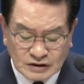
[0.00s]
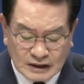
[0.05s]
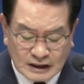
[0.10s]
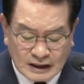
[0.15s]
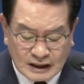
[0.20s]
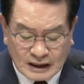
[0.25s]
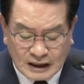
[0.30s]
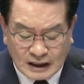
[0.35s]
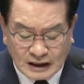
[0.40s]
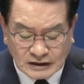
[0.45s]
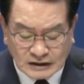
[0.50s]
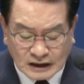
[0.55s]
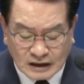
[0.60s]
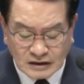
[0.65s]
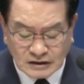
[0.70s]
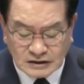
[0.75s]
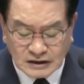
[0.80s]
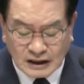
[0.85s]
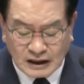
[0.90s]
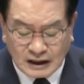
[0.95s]
I bless you in
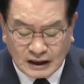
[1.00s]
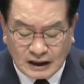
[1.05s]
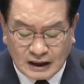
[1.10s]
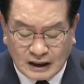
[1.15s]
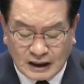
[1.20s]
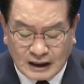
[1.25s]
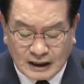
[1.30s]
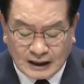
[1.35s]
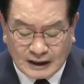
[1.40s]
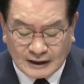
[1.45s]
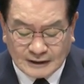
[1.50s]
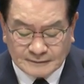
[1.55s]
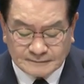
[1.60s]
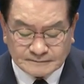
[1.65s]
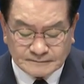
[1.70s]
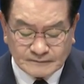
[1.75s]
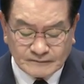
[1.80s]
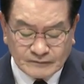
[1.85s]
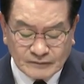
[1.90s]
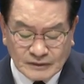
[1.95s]
the name of the
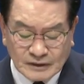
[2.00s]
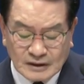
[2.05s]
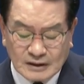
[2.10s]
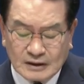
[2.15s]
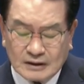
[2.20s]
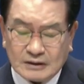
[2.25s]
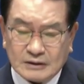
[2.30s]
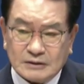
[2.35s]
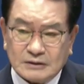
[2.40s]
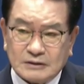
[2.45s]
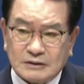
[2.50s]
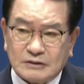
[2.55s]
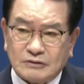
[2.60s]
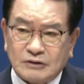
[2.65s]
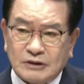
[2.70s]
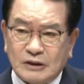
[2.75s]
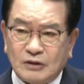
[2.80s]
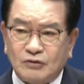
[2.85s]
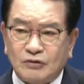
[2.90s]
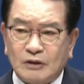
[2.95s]
Lord that you may all
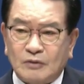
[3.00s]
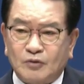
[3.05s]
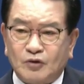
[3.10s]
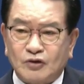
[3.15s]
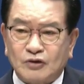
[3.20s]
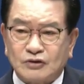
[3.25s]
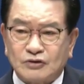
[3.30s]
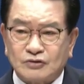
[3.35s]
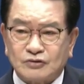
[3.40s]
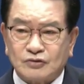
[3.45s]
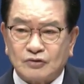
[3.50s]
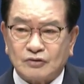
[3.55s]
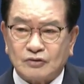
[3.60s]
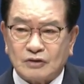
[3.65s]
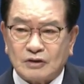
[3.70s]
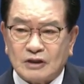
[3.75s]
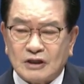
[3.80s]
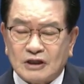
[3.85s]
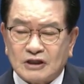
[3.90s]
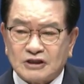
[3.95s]
stand as the main
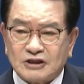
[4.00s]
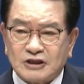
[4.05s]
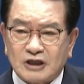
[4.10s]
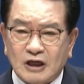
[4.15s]
figures